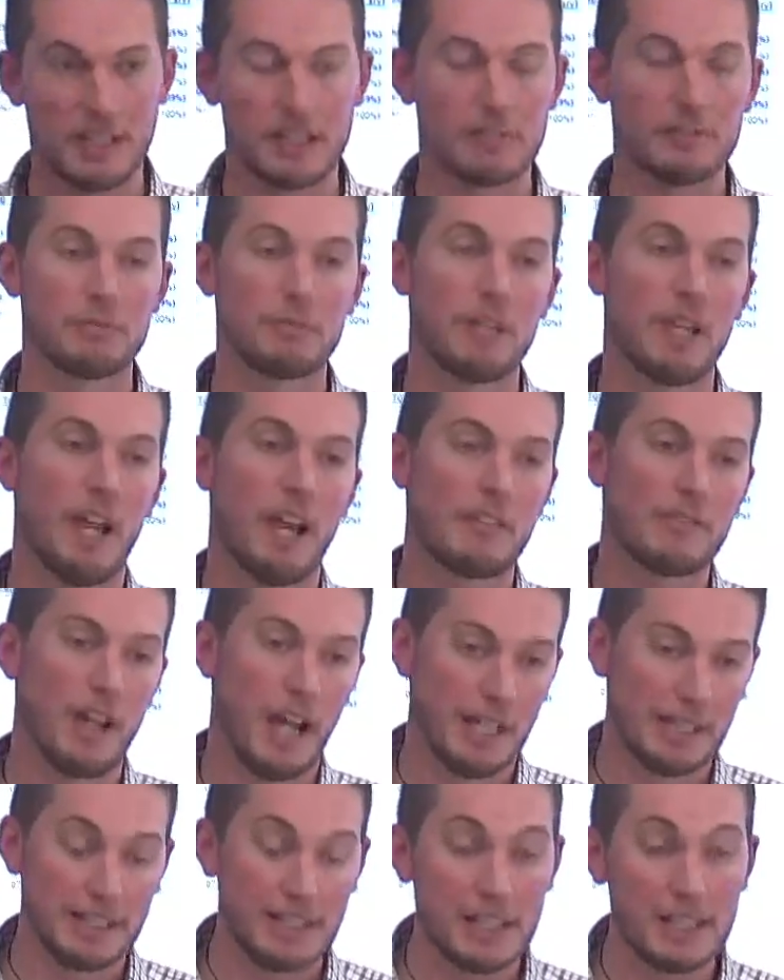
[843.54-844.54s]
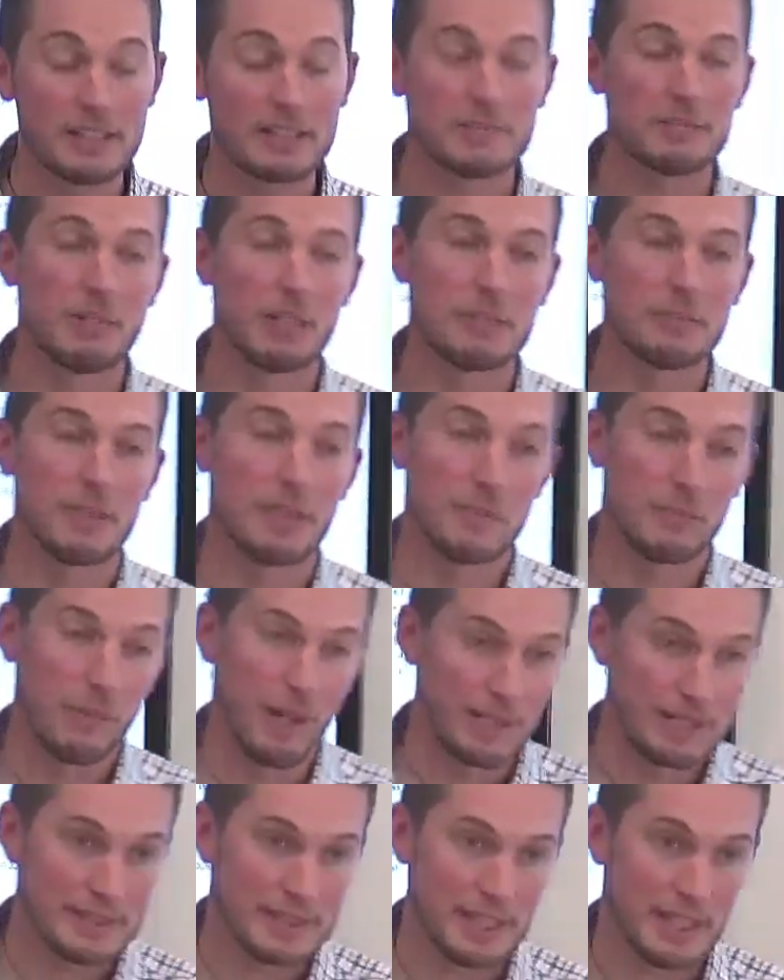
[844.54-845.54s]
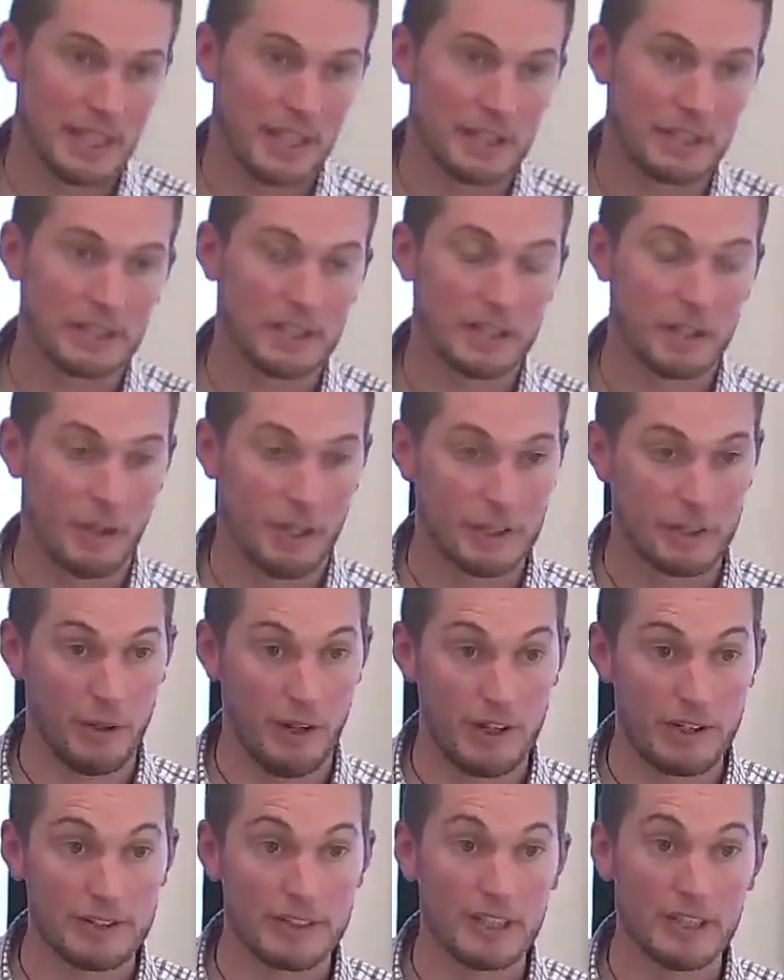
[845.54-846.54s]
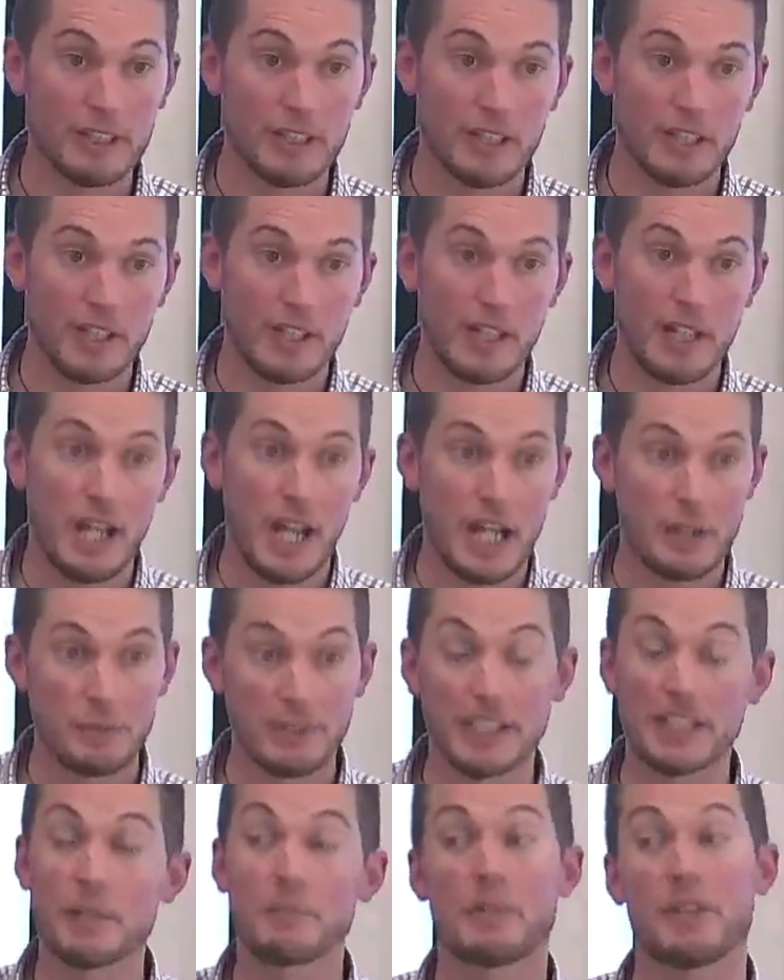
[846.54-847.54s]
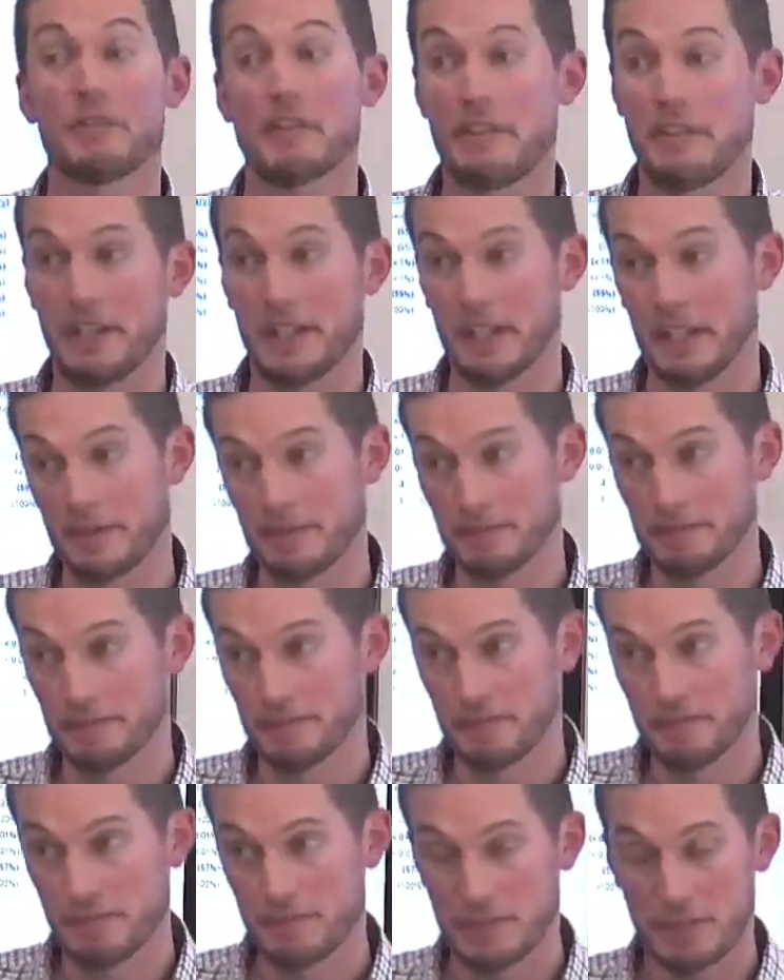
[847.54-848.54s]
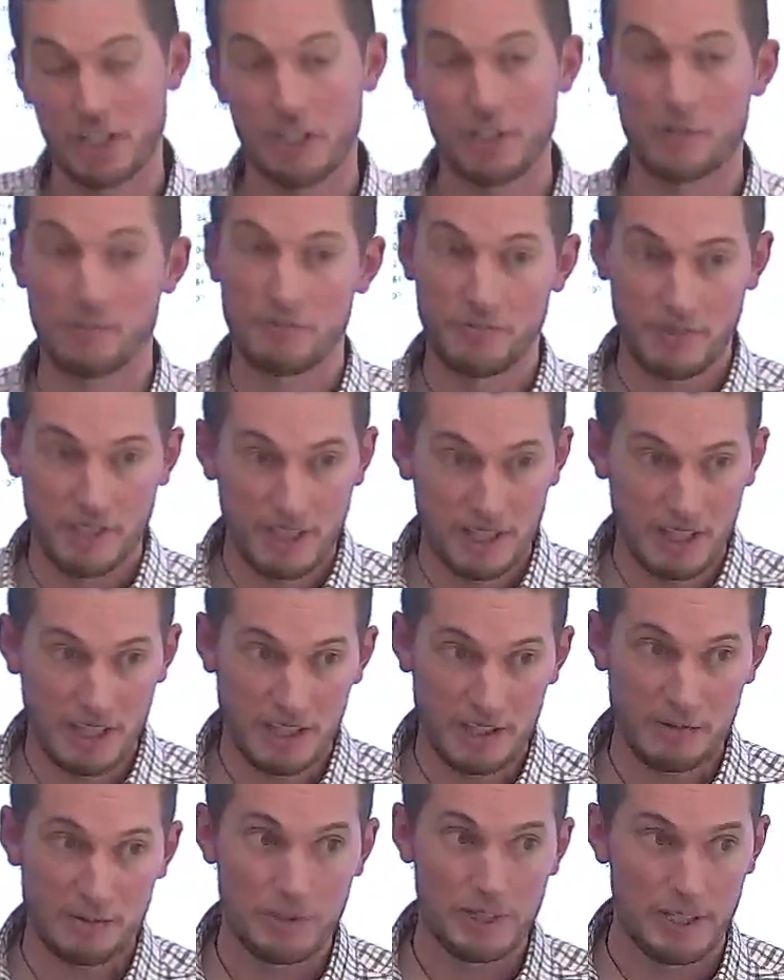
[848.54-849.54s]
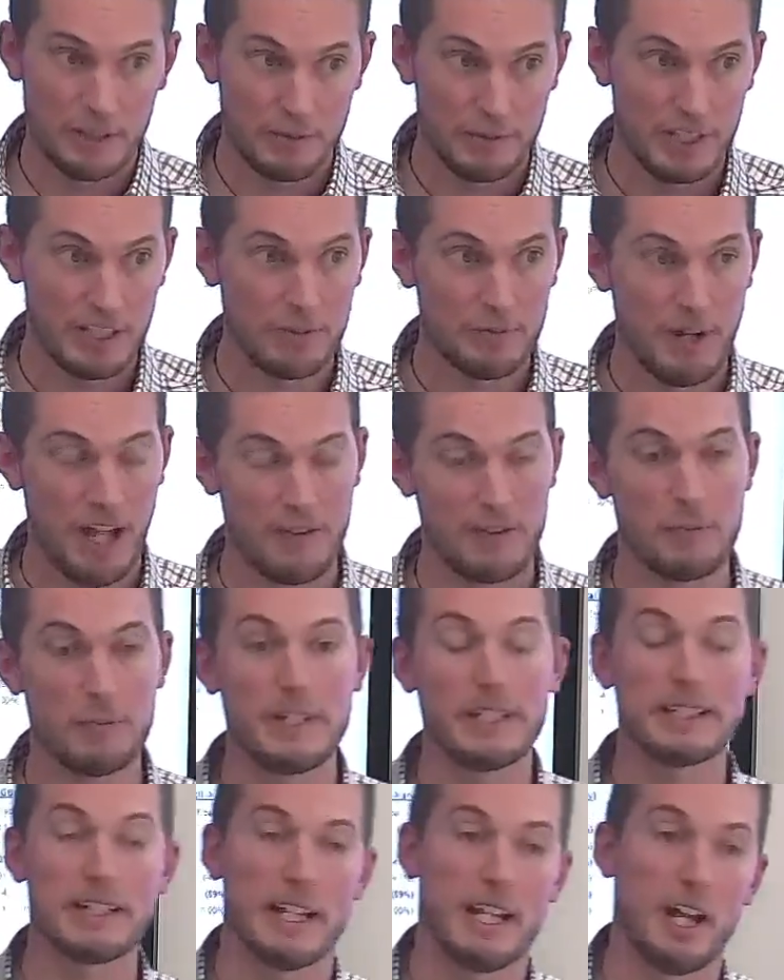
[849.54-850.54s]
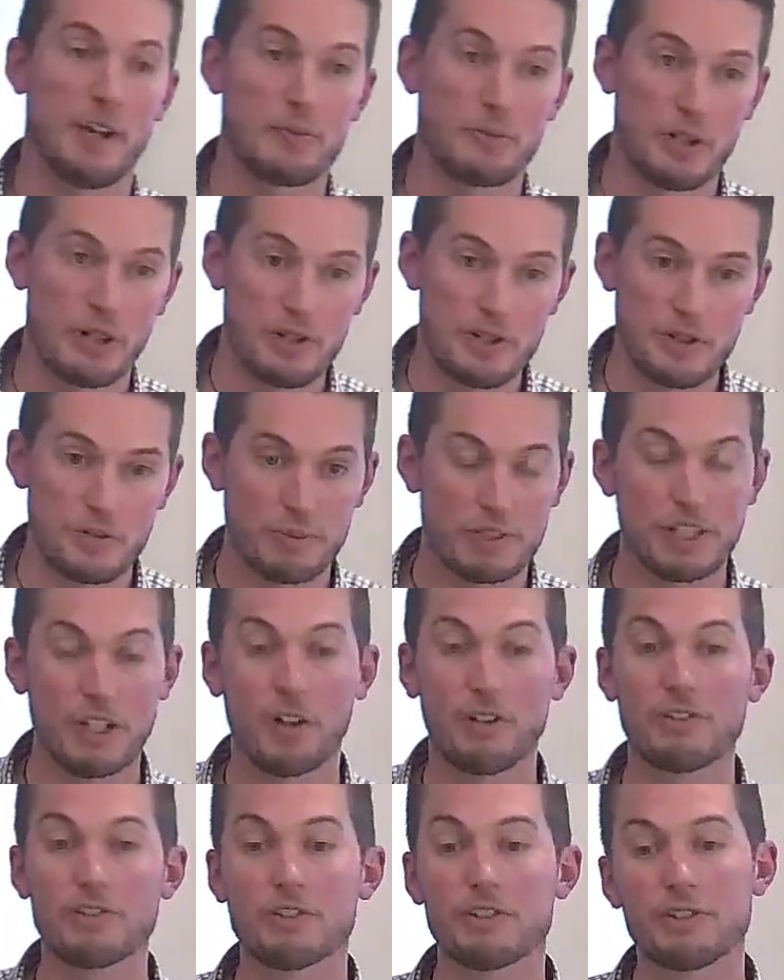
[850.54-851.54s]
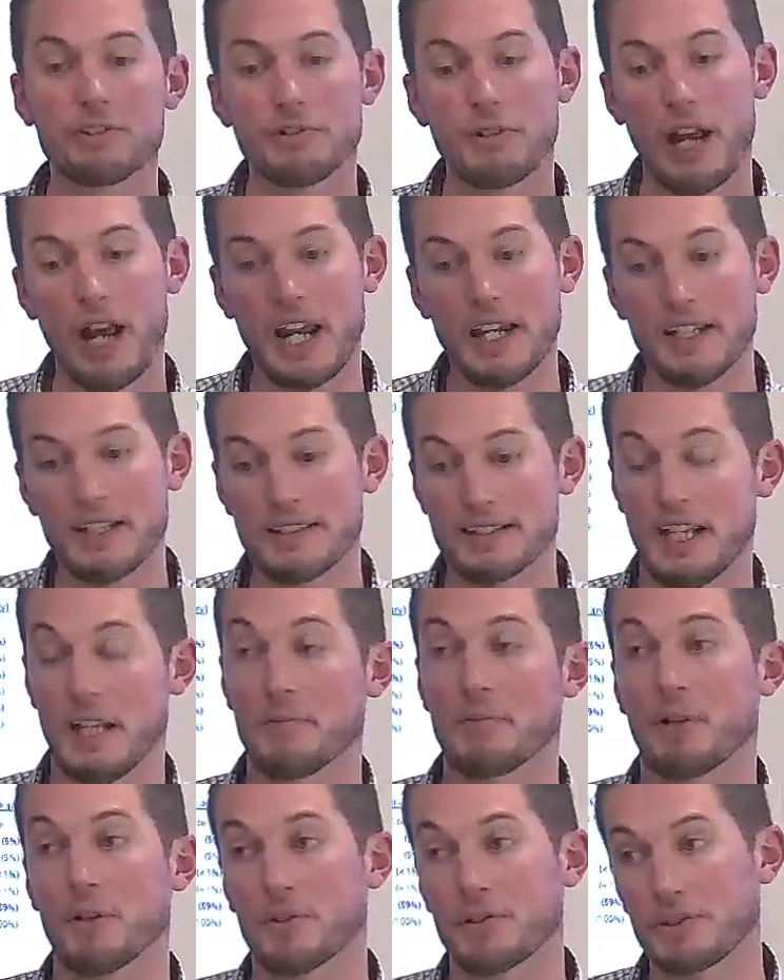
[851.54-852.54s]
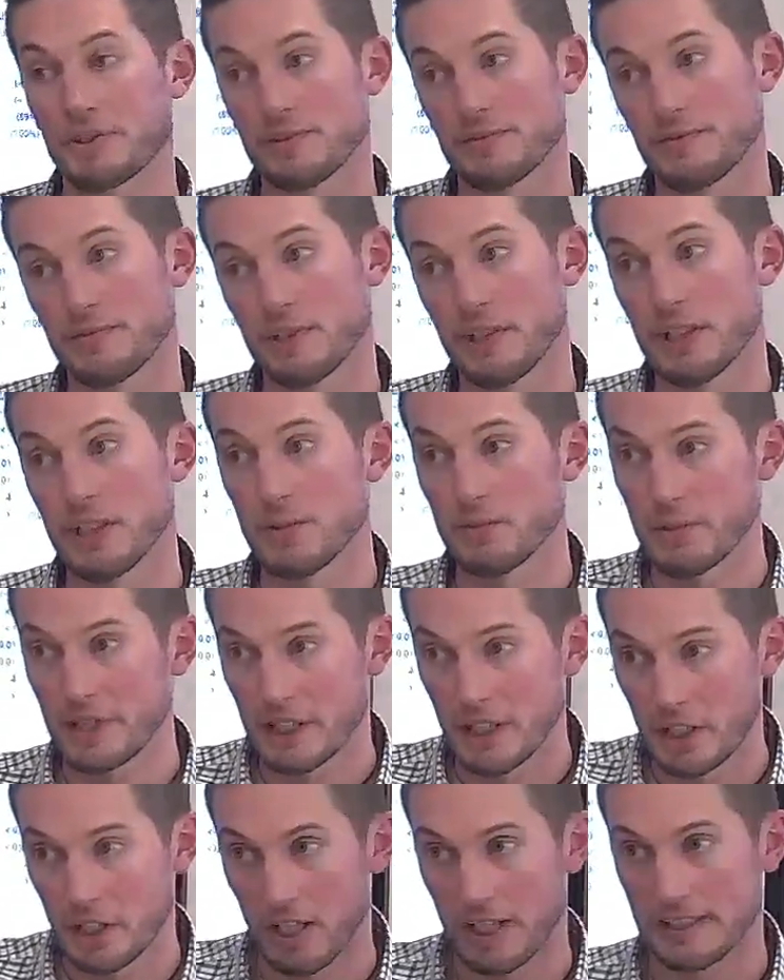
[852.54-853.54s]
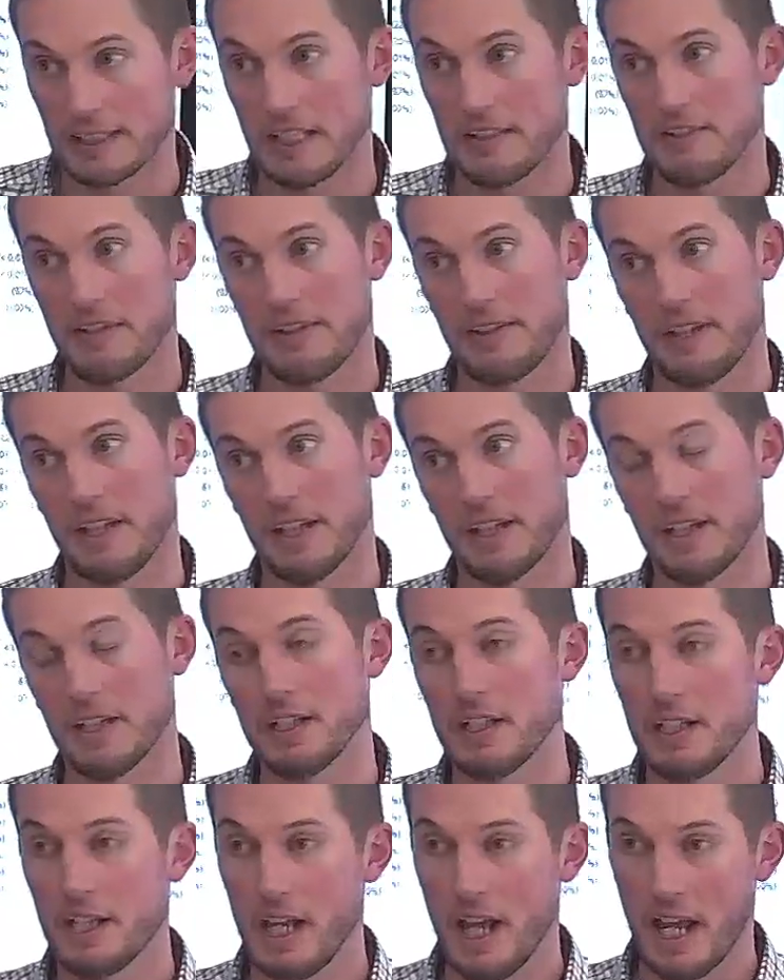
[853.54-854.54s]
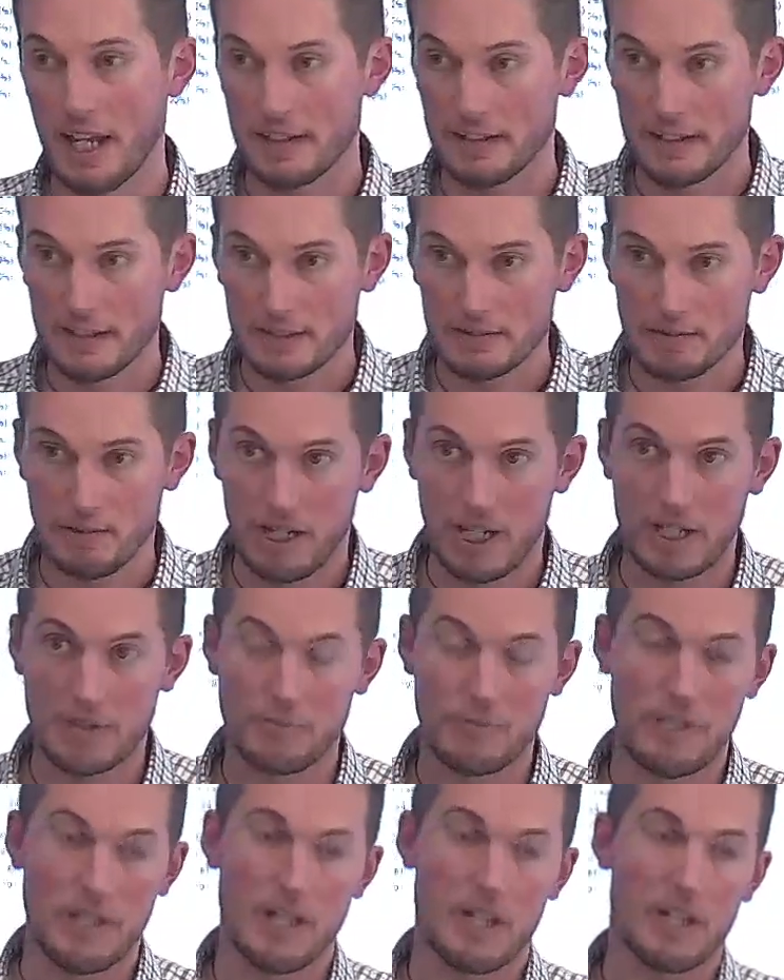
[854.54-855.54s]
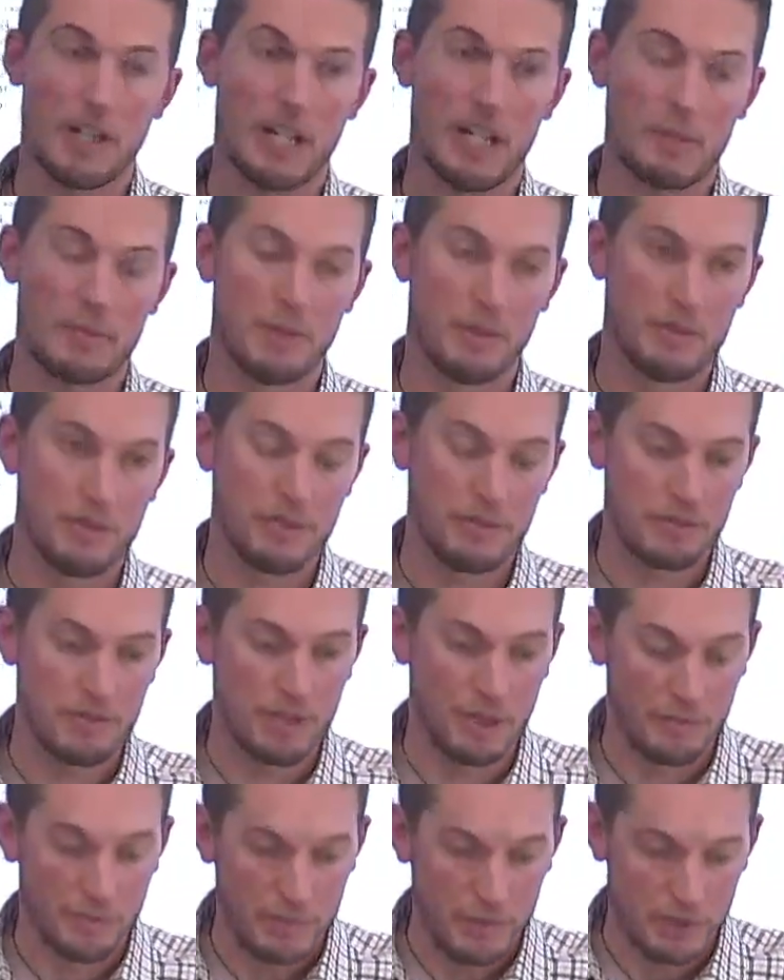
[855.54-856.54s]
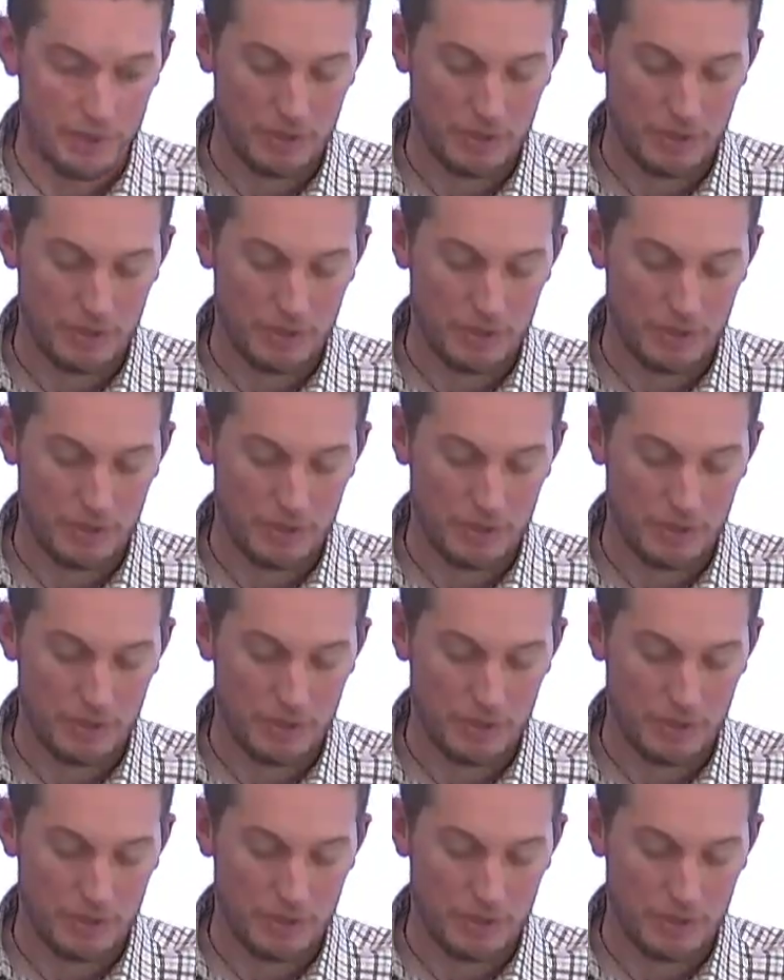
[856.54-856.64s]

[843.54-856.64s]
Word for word: that we have at least one second granularity, and we keep everything. So we have a big data approach. We don't do any samples. We collect everything, and this is why we are able to